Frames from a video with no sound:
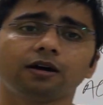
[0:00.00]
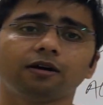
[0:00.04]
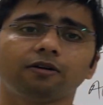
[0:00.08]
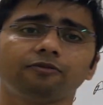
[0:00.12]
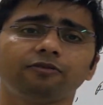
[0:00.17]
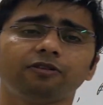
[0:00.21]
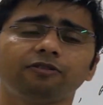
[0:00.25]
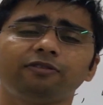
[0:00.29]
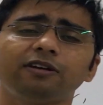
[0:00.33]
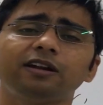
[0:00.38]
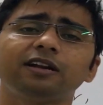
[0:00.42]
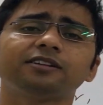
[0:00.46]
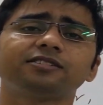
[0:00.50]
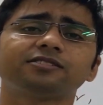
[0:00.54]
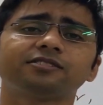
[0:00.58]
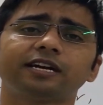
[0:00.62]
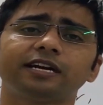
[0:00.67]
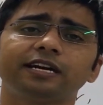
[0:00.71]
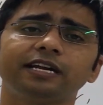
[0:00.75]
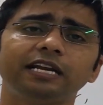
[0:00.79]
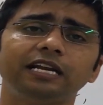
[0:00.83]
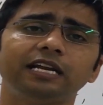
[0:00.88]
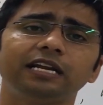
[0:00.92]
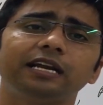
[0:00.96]
We will
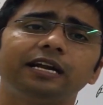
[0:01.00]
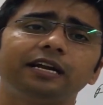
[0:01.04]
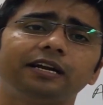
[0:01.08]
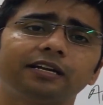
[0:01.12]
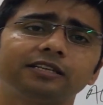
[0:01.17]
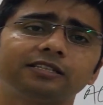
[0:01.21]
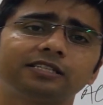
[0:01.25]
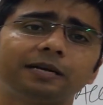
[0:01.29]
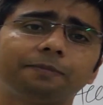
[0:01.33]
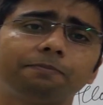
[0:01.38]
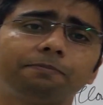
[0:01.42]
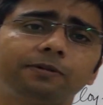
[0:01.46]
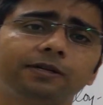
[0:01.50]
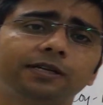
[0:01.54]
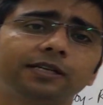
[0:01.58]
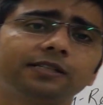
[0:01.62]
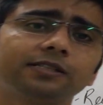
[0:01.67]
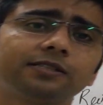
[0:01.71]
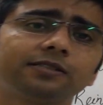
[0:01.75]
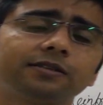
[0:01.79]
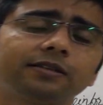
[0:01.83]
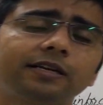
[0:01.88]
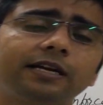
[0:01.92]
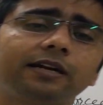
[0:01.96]
study in later
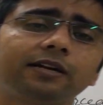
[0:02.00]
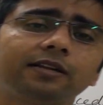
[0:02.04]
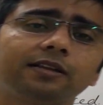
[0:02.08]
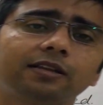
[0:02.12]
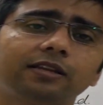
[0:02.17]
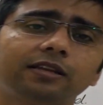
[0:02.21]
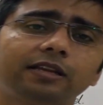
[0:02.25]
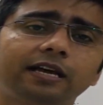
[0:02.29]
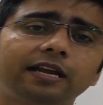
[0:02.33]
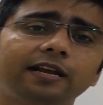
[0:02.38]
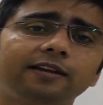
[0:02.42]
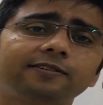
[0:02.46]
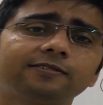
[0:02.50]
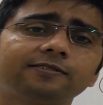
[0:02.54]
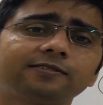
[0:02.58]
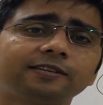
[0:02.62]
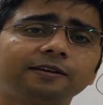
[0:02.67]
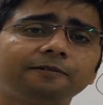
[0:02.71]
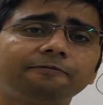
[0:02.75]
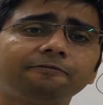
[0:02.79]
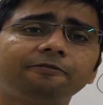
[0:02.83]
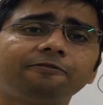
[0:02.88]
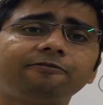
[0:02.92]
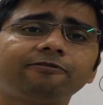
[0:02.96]
chapters that there is
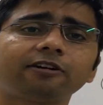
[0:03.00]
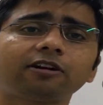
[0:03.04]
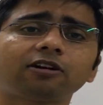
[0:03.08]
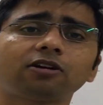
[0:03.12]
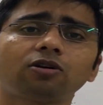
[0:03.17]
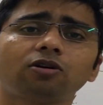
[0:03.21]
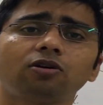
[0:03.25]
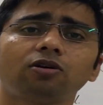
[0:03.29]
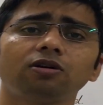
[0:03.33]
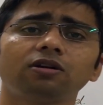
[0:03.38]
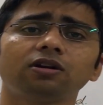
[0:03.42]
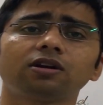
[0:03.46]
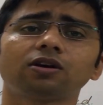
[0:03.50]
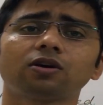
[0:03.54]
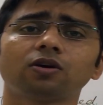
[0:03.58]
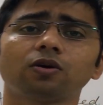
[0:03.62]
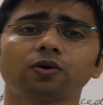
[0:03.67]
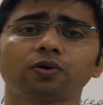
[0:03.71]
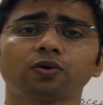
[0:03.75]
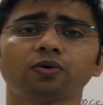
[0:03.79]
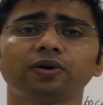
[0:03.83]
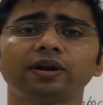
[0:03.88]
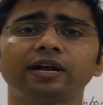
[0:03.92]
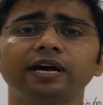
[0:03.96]
some effect called
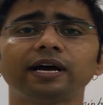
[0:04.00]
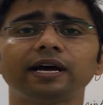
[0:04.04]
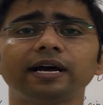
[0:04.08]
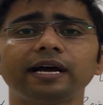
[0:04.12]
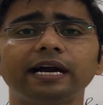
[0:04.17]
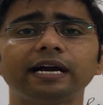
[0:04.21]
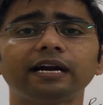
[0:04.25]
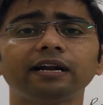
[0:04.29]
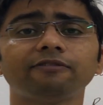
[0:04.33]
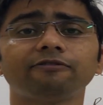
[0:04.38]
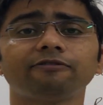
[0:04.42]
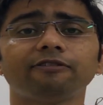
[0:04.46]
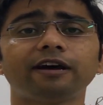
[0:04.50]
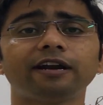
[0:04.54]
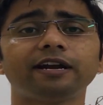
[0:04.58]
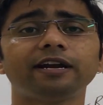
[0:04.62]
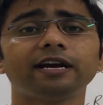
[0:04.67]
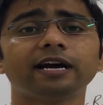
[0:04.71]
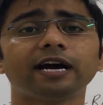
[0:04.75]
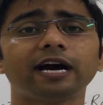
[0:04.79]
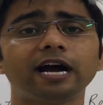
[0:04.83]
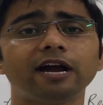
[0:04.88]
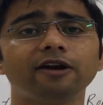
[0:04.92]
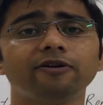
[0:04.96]
corona at
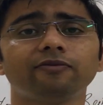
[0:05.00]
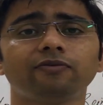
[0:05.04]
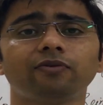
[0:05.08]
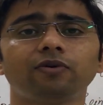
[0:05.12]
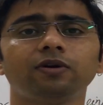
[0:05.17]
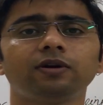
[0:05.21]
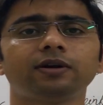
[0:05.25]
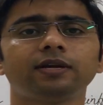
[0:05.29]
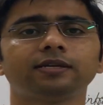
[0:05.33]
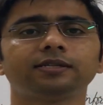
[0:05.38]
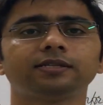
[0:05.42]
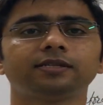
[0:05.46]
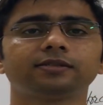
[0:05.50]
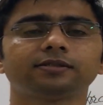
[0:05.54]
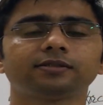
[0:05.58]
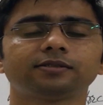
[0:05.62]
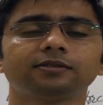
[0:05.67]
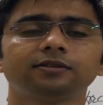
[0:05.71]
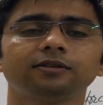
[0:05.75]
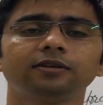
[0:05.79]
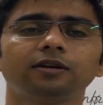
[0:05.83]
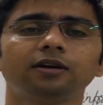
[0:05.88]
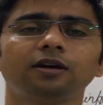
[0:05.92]
very high voltages.